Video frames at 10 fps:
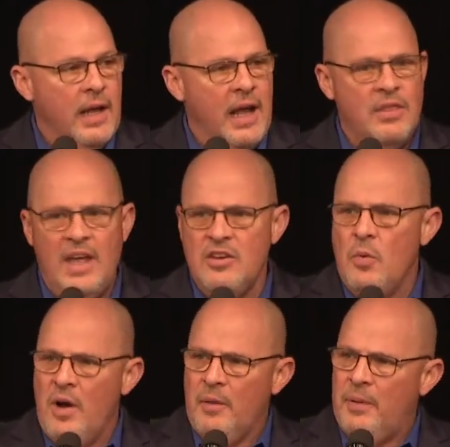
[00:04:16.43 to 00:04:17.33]
And then you
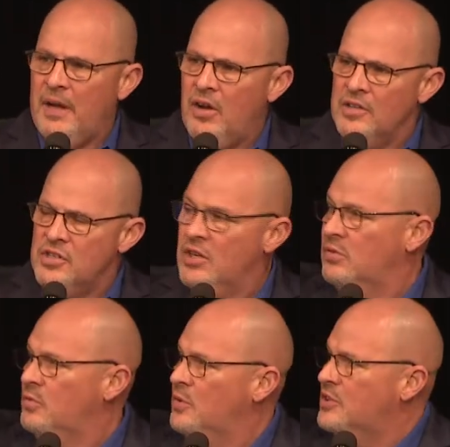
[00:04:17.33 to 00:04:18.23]
want to pick on
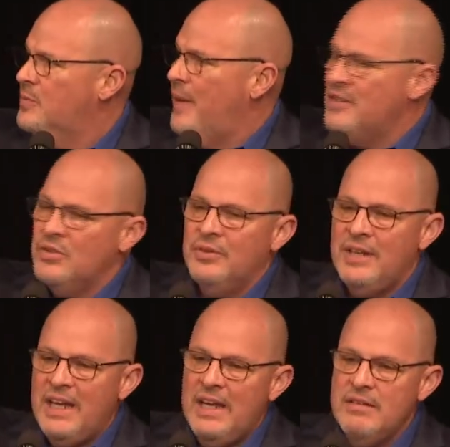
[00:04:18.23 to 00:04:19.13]
children with special
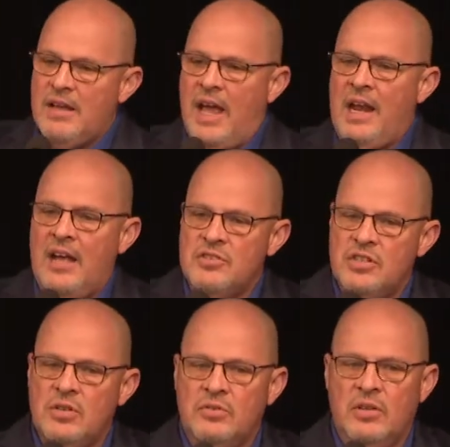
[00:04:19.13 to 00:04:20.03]
needs and our
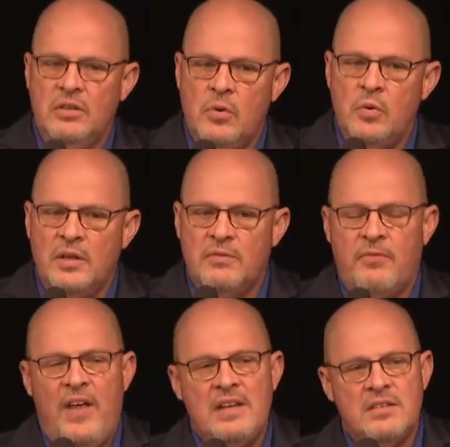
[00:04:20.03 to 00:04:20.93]
children who are
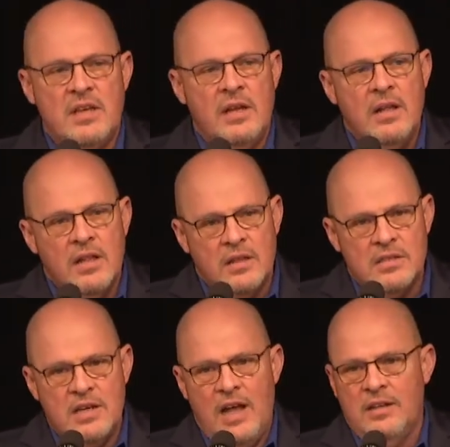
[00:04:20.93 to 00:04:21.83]
facing the
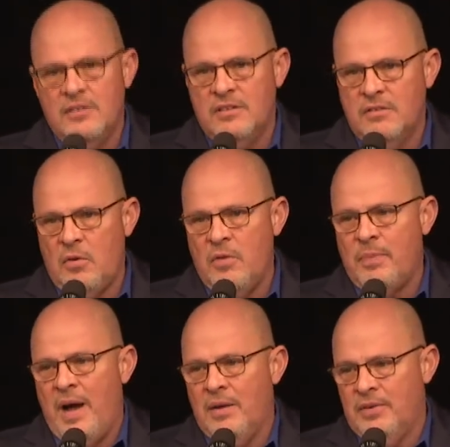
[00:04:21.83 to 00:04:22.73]
challenges of
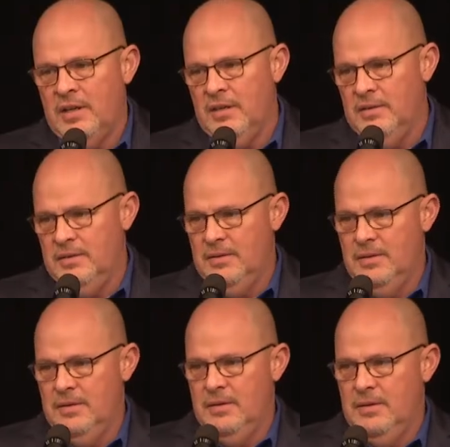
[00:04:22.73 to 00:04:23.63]
poverty.
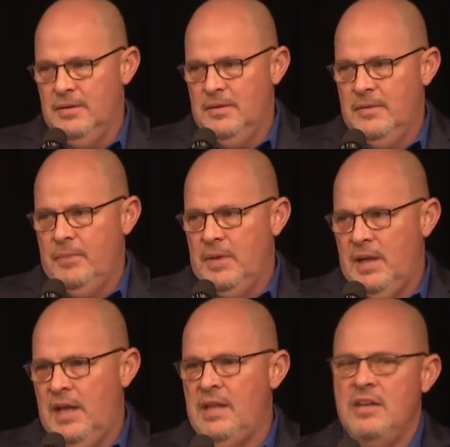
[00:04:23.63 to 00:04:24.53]

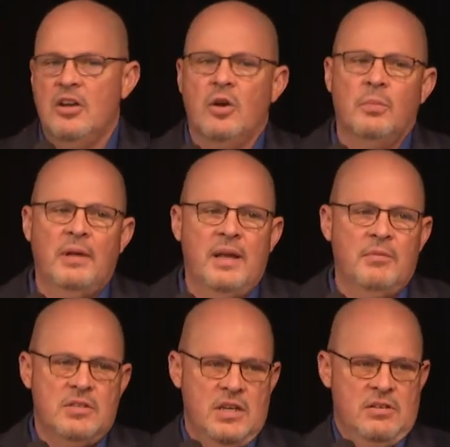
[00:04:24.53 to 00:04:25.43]
And then you're going to blame
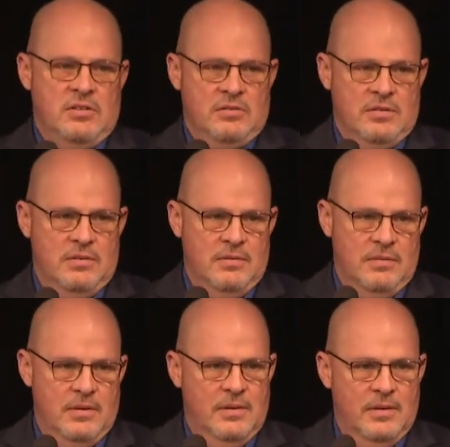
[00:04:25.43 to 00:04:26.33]
the teachers,
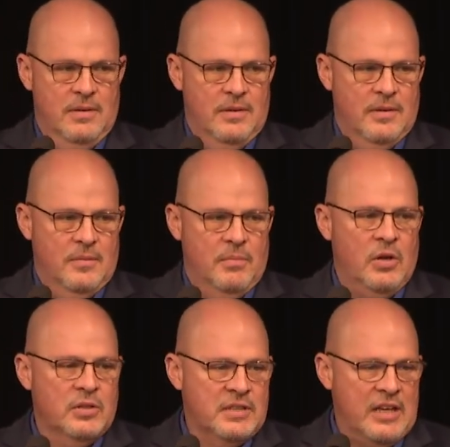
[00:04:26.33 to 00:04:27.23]

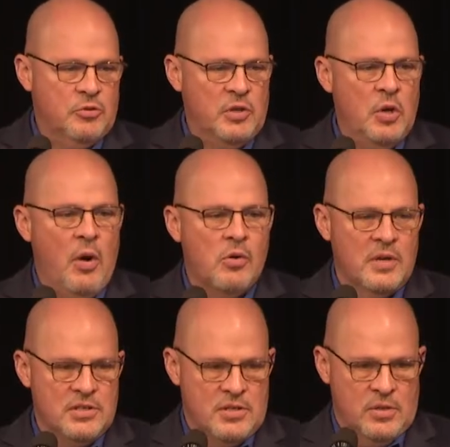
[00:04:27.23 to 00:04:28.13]
because that's what you
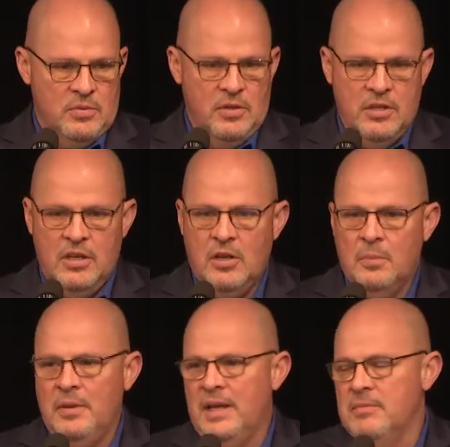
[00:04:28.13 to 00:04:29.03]
always do. You're going to
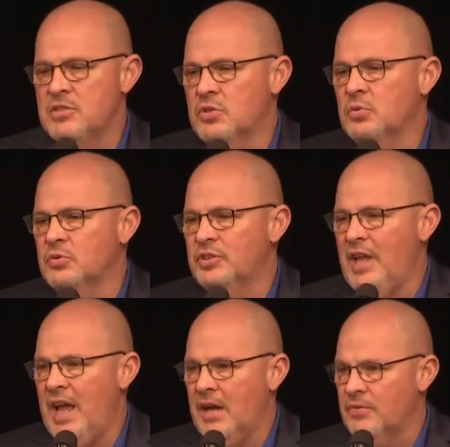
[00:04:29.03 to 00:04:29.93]
blame the school
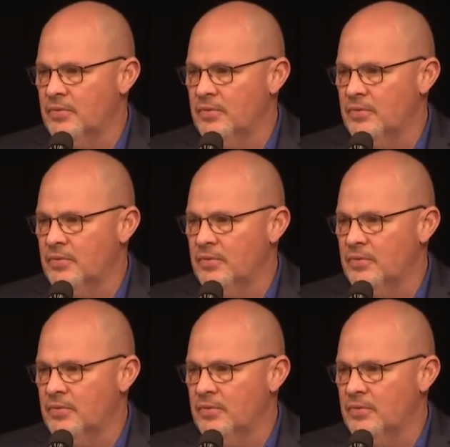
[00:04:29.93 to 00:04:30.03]
staff.